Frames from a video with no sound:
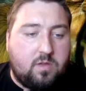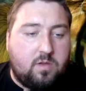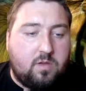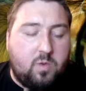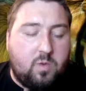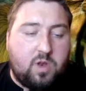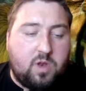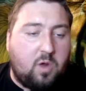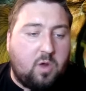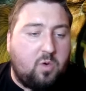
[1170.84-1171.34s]

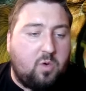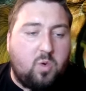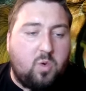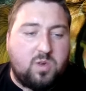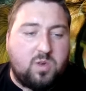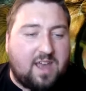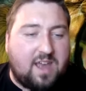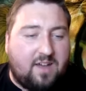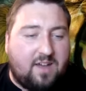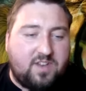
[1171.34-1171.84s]
we don't
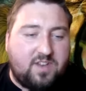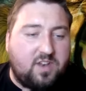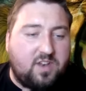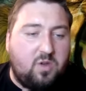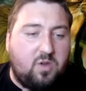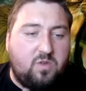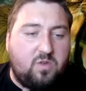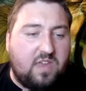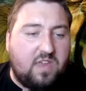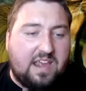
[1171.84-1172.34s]
always have to
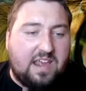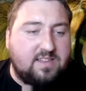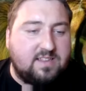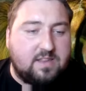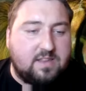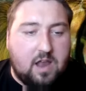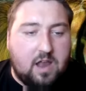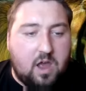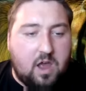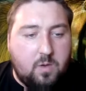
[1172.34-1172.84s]
do things
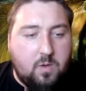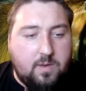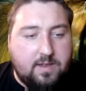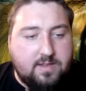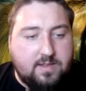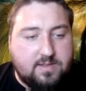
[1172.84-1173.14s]
alone.